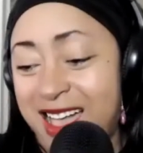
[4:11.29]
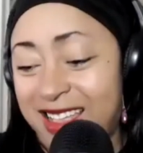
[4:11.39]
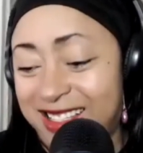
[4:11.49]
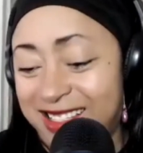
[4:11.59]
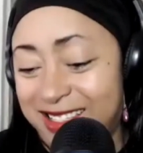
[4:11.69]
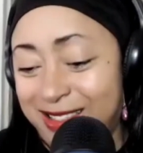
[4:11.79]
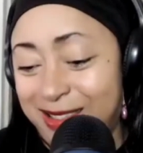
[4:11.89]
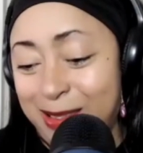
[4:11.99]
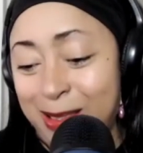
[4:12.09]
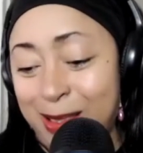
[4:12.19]
you know what?
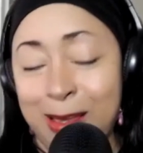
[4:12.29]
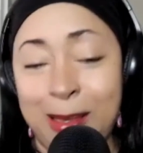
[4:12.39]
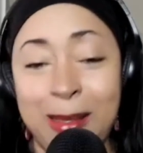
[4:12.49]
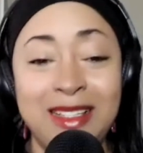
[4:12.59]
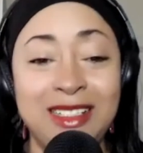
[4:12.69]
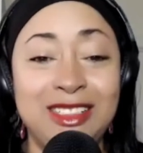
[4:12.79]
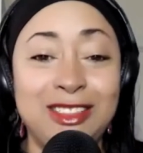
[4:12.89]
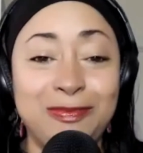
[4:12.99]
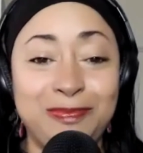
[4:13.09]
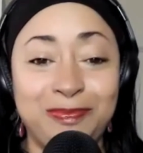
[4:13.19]
It's, you
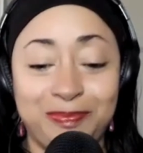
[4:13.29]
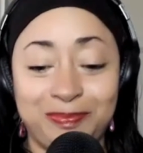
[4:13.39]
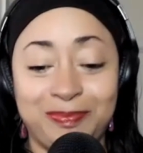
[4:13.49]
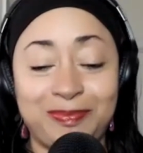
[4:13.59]
probably can't tell